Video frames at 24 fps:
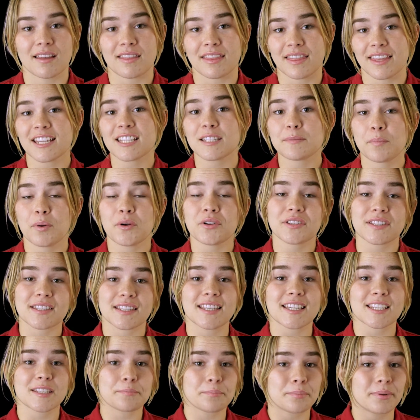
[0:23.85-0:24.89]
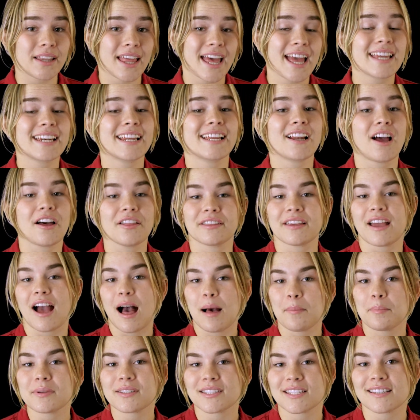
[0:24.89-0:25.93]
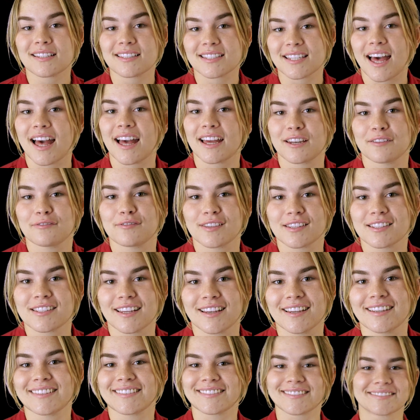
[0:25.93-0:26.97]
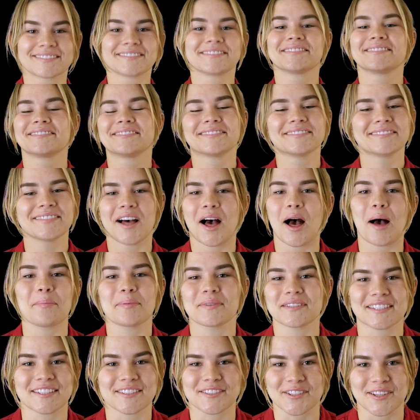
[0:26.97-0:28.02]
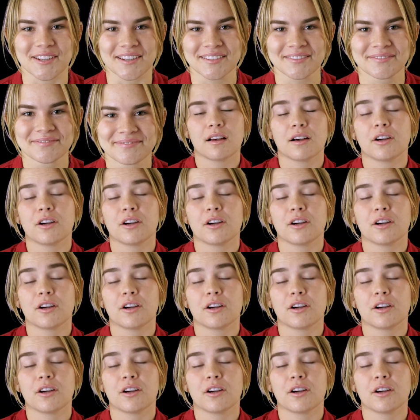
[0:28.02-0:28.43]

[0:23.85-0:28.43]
This puts this planet on the opposite side of the Sun opposition.